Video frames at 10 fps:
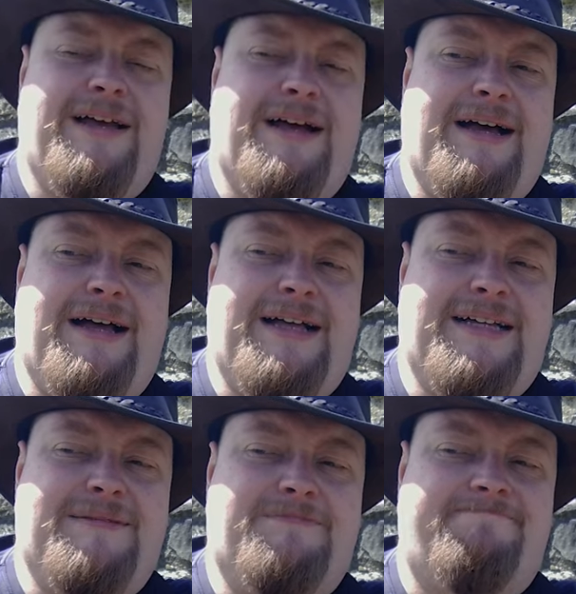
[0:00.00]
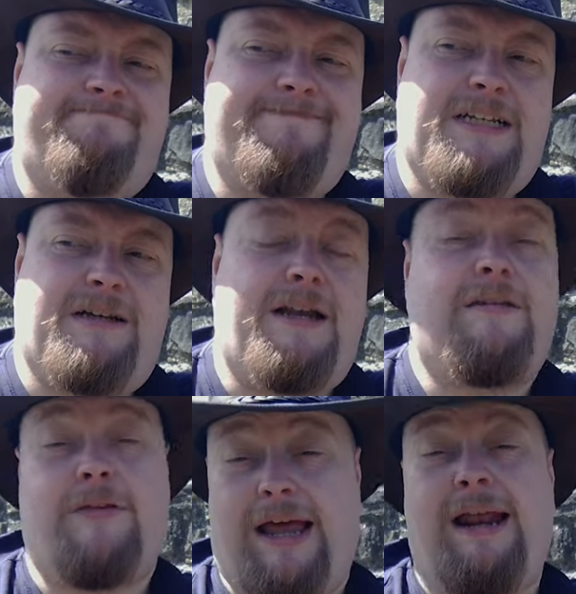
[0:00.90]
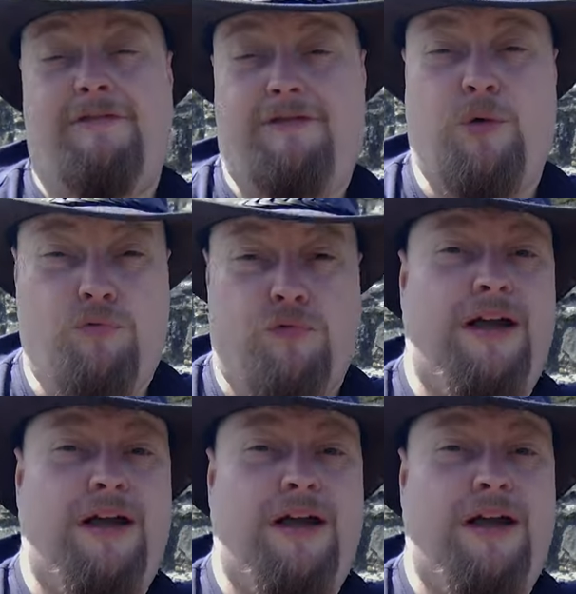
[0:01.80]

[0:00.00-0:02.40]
it's an f4